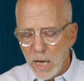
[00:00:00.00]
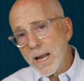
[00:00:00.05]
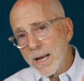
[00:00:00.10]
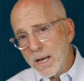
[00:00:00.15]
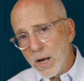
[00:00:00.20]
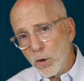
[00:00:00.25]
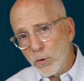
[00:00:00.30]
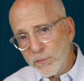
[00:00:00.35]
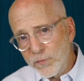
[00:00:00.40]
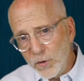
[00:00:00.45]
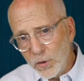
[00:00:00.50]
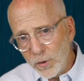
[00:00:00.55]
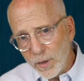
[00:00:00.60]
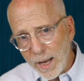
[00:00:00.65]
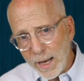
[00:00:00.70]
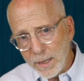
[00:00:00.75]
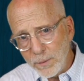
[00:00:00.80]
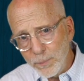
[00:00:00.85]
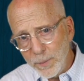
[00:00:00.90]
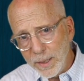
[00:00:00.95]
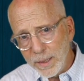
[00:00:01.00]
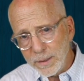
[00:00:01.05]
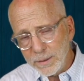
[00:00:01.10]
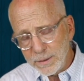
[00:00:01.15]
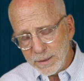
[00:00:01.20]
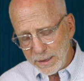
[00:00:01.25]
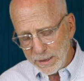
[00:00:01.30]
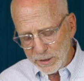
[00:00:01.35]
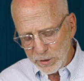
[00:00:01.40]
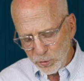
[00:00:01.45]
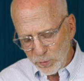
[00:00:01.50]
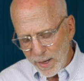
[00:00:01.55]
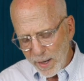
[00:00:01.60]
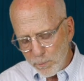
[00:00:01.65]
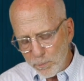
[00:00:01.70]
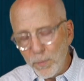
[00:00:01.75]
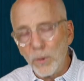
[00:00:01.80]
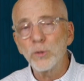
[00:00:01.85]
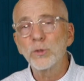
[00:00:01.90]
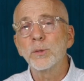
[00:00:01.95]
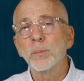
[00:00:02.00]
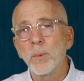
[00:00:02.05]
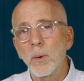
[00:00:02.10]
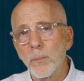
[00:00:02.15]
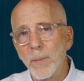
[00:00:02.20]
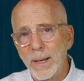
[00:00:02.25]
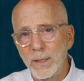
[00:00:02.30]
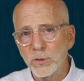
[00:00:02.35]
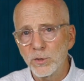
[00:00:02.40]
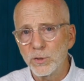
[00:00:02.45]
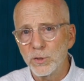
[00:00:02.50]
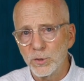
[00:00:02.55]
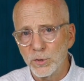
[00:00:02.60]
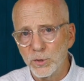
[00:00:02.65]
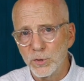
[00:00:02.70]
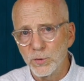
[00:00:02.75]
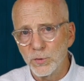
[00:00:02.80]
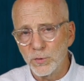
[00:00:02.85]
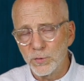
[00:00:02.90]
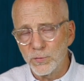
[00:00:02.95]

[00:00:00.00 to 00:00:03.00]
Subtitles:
Now, if you're like me and you have multiple mics to choose